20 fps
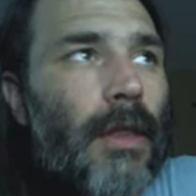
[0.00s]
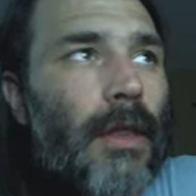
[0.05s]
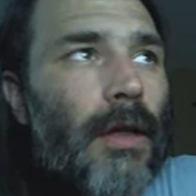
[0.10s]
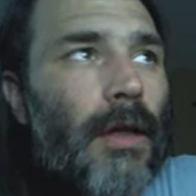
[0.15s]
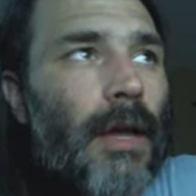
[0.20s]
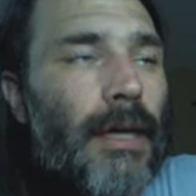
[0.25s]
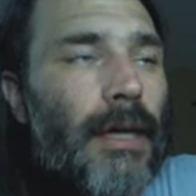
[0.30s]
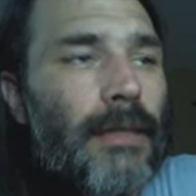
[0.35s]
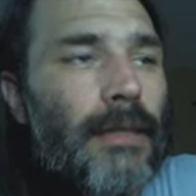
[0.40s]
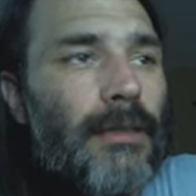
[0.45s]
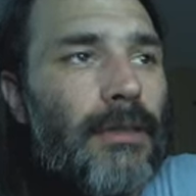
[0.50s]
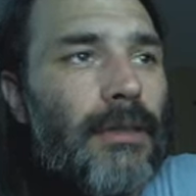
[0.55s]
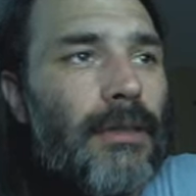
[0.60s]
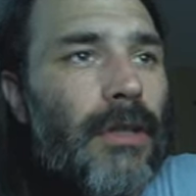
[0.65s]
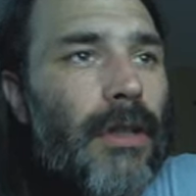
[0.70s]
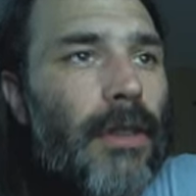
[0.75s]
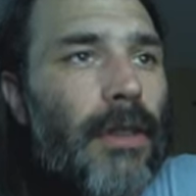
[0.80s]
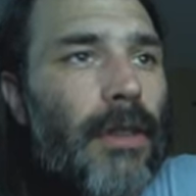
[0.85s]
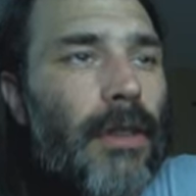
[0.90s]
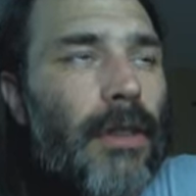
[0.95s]
I guess
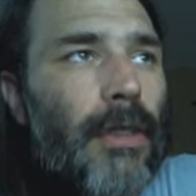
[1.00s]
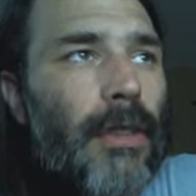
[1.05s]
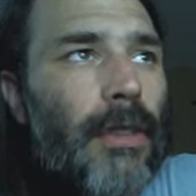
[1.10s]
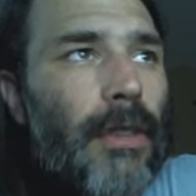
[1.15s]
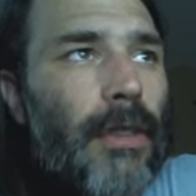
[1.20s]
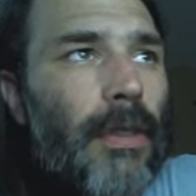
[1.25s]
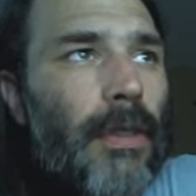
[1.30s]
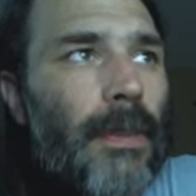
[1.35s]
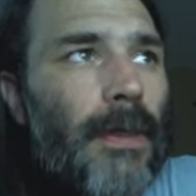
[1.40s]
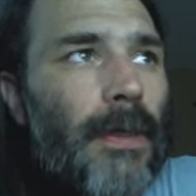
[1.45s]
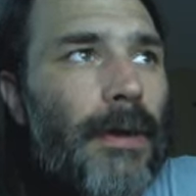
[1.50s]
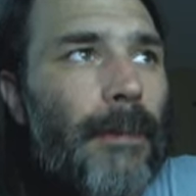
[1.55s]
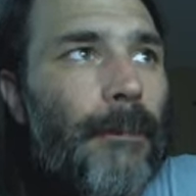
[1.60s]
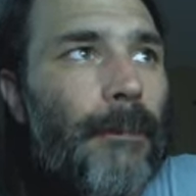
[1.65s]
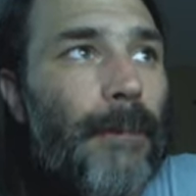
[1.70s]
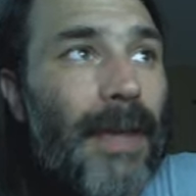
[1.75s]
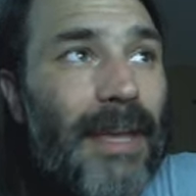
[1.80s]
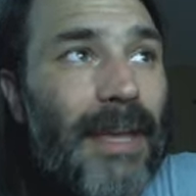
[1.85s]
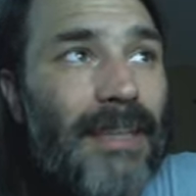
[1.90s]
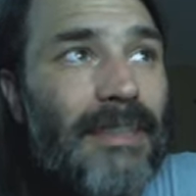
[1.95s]
they're
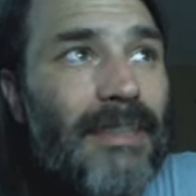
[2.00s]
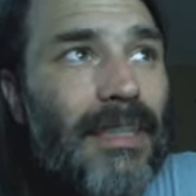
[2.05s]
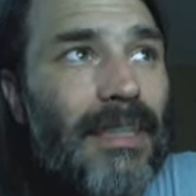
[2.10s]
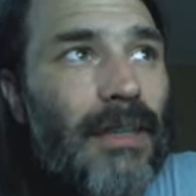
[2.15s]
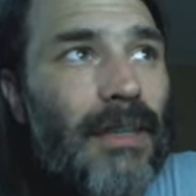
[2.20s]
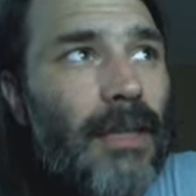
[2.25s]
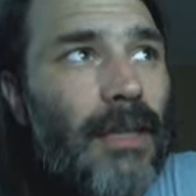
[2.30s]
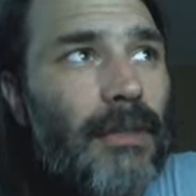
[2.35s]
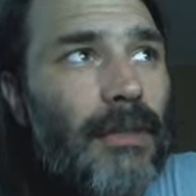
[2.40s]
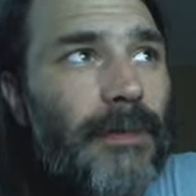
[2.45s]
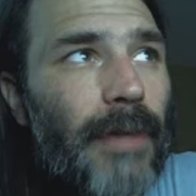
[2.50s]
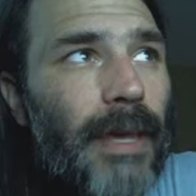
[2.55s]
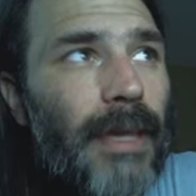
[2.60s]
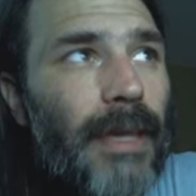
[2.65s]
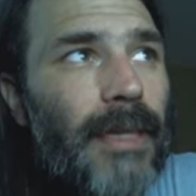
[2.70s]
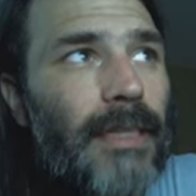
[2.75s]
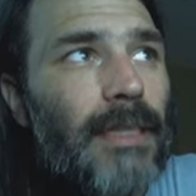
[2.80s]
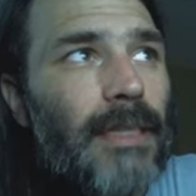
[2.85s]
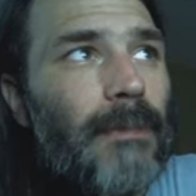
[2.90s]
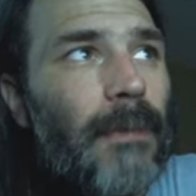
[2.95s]
based in Las
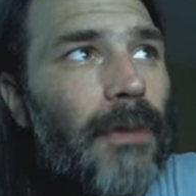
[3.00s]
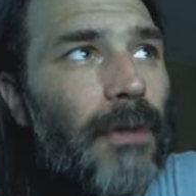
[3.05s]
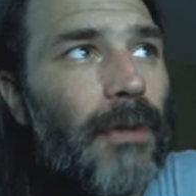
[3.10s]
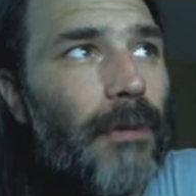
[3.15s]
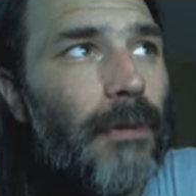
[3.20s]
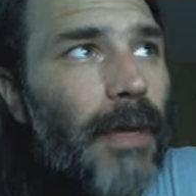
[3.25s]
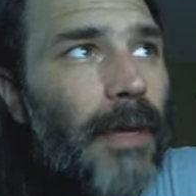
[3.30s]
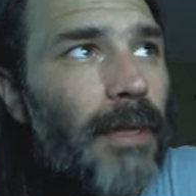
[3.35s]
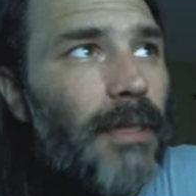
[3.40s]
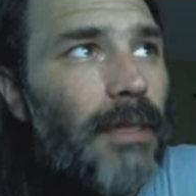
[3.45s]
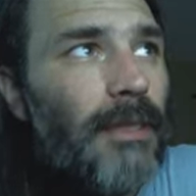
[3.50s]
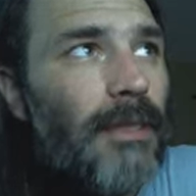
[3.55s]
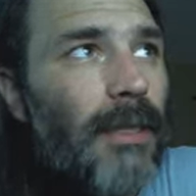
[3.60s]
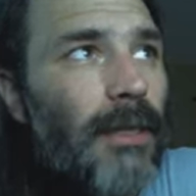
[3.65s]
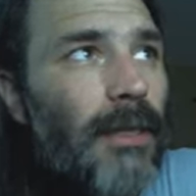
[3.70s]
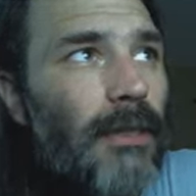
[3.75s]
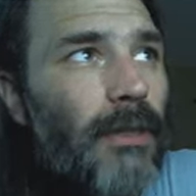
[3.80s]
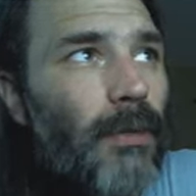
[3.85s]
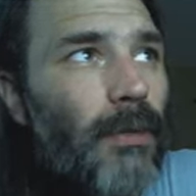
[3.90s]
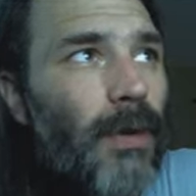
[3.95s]
Vegas, but they're mainly
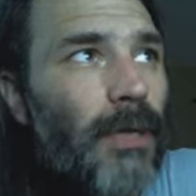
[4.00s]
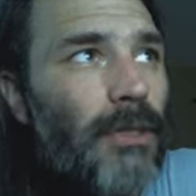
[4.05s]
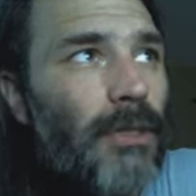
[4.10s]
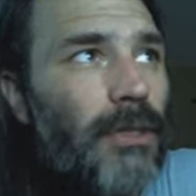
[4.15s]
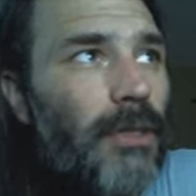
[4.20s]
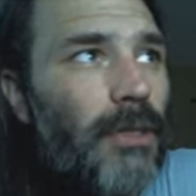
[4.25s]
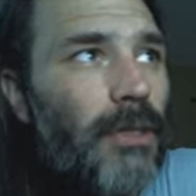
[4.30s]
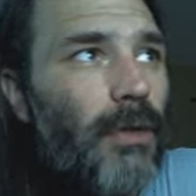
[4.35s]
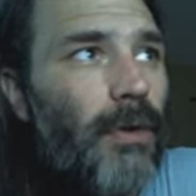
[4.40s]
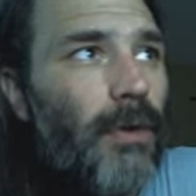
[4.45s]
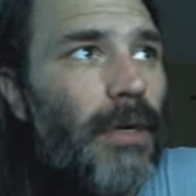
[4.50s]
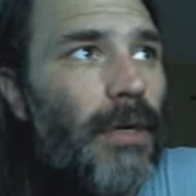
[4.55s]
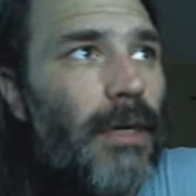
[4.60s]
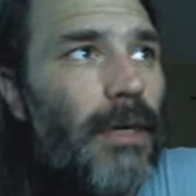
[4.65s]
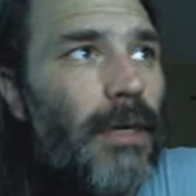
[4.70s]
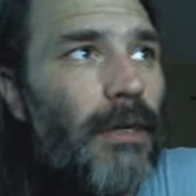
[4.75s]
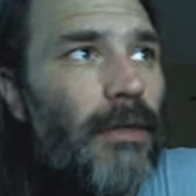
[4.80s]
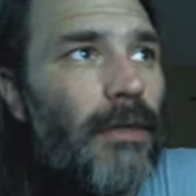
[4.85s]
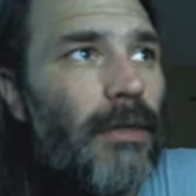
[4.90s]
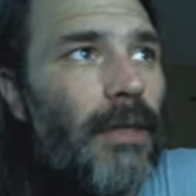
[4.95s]
selling to Washington,
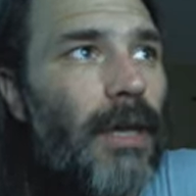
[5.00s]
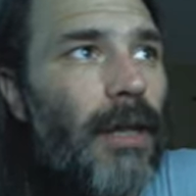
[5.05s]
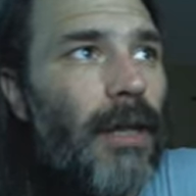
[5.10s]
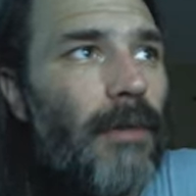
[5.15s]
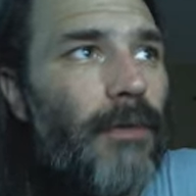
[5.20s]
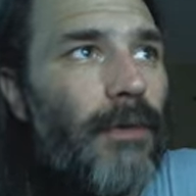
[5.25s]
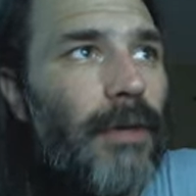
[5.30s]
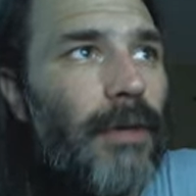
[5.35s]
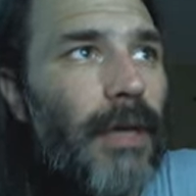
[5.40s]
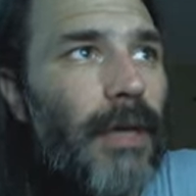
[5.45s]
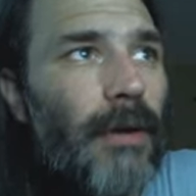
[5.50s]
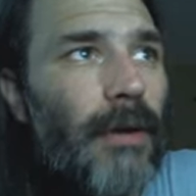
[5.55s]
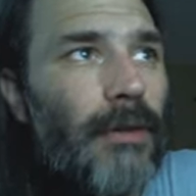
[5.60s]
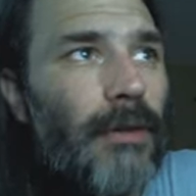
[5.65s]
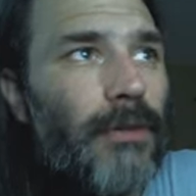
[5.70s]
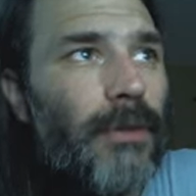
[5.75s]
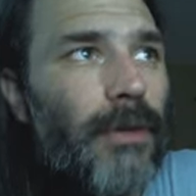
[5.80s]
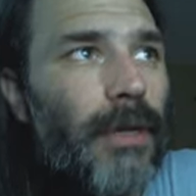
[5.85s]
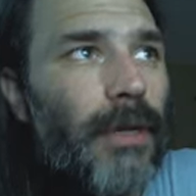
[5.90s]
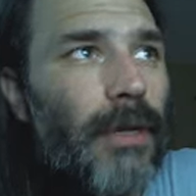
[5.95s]
Oregon, California,
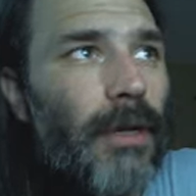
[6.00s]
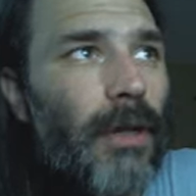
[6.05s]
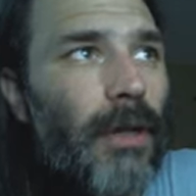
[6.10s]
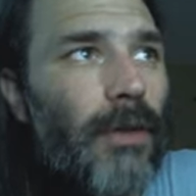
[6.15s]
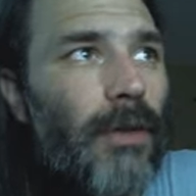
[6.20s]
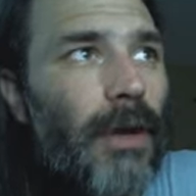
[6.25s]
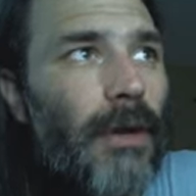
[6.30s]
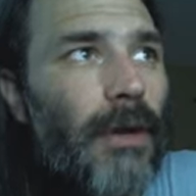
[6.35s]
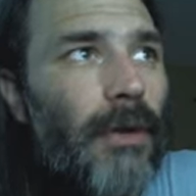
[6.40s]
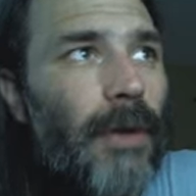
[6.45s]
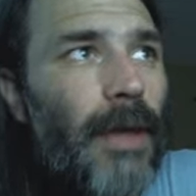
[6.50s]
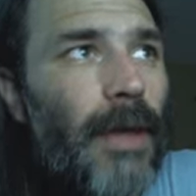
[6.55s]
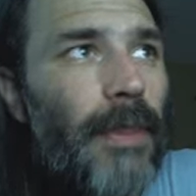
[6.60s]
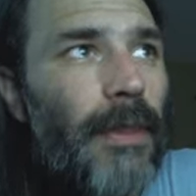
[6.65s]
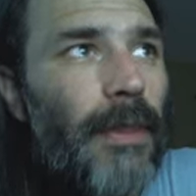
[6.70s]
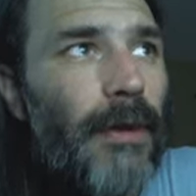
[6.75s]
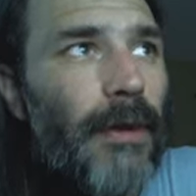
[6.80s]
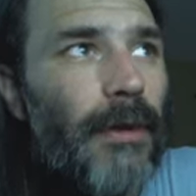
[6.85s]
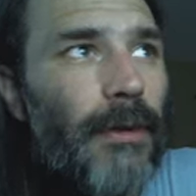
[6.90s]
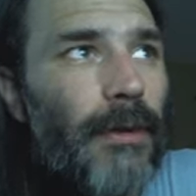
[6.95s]
Arizona, and Colorado,
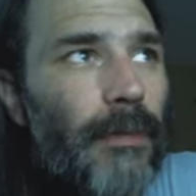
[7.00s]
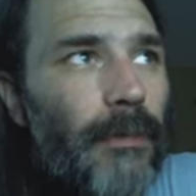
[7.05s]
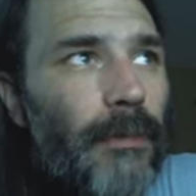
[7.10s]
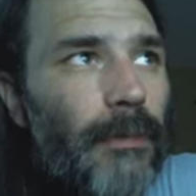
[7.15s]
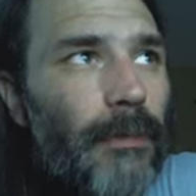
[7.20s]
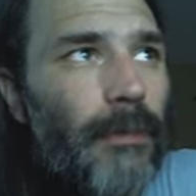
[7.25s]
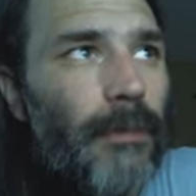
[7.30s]
and they're